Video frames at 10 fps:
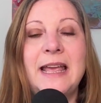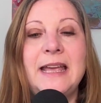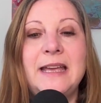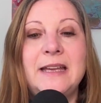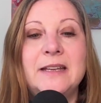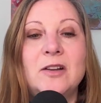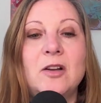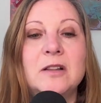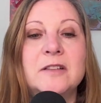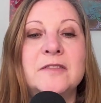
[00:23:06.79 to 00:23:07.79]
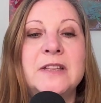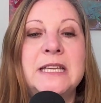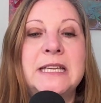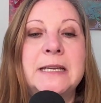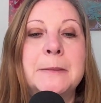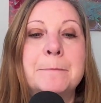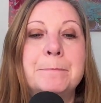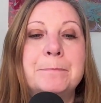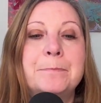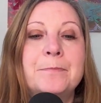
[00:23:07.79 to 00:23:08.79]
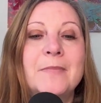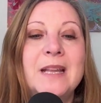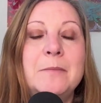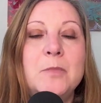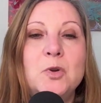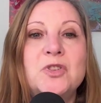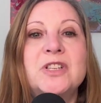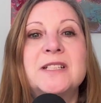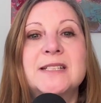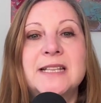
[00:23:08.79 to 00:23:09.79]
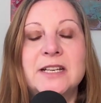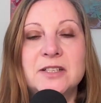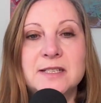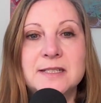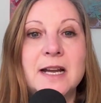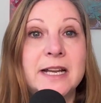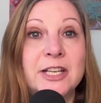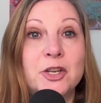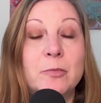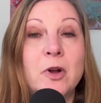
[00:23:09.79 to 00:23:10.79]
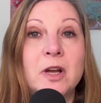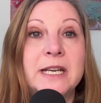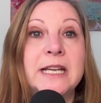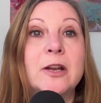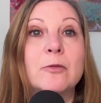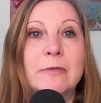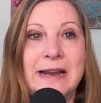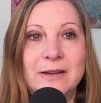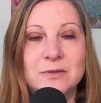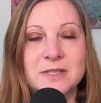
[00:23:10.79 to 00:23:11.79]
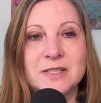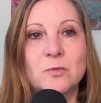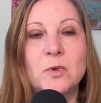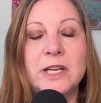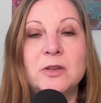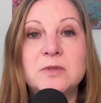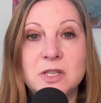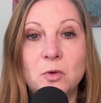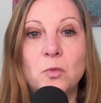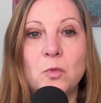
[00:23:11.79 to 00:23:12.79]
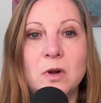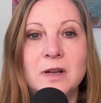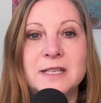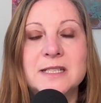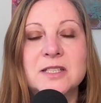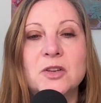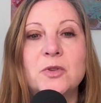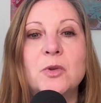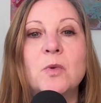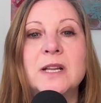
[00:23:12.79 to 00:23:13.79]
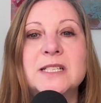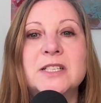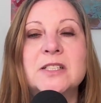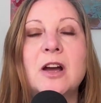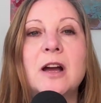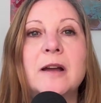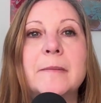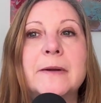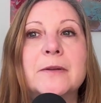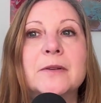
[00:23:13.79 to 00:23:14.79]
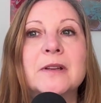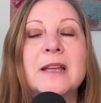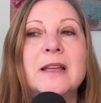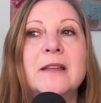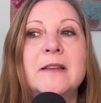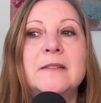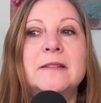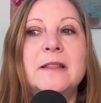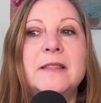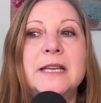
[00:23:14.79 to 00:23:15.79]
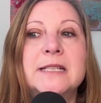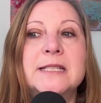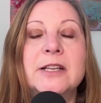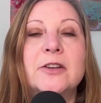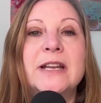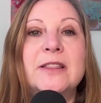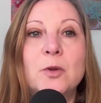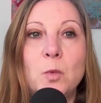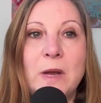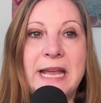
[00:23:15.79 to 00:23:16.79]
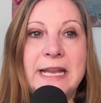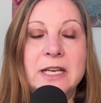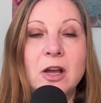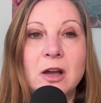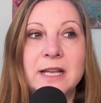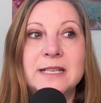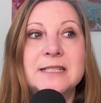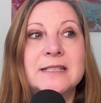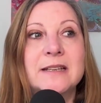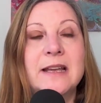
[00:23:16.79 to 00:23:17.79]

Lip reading: and all of the emotions that are stuck in your body around what you don't want. So you want to talk about the things that are in the way, not